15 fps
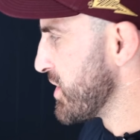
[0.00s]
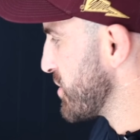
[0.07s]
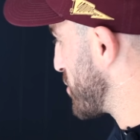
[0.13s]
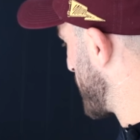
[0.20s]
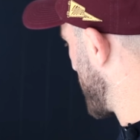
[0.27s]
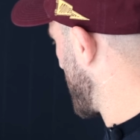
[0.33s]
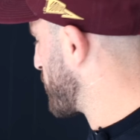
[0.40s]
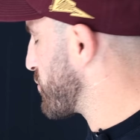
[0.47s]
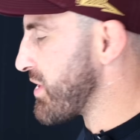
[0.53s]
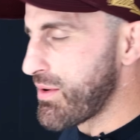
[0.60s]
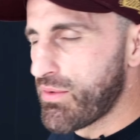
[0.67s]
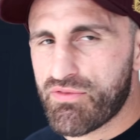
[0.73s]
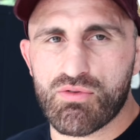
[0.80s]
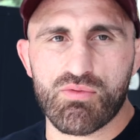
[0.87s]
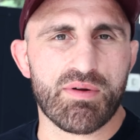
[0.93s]
So you can do
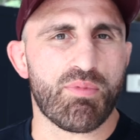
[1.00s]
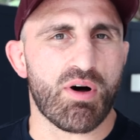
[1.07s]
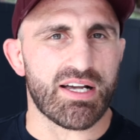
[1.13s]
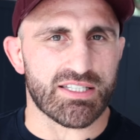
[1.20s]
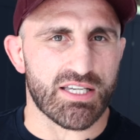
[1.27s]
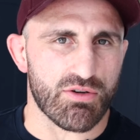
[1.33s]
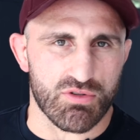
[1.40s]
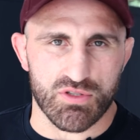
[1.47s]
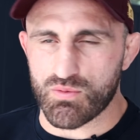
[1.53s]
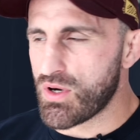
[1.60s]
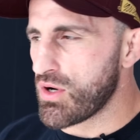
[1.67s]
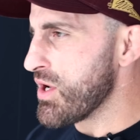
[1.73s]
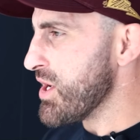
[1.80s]
that with the ribeyes here as well.